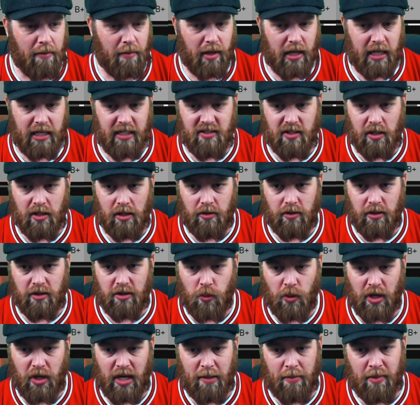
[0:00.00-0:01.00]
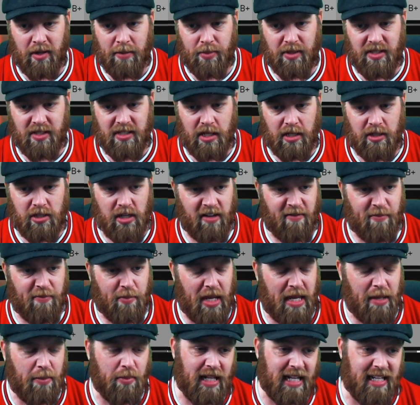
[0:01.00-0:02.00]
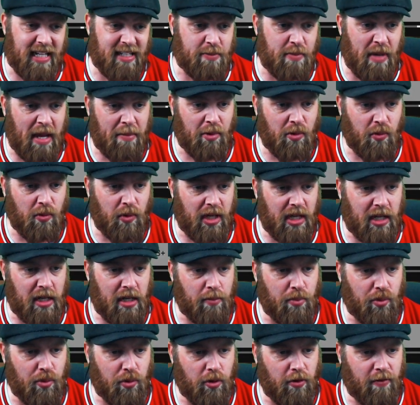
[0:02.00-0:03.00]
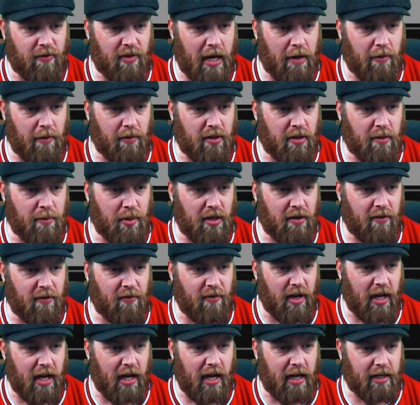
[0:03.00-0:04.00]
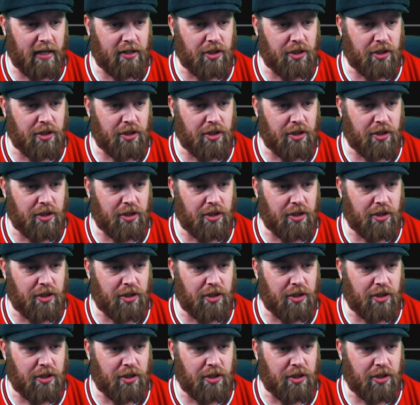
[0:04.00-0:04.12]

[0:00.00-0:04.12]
He's still only 20, but a potential of B+. Maybe we can improve that with a bit of a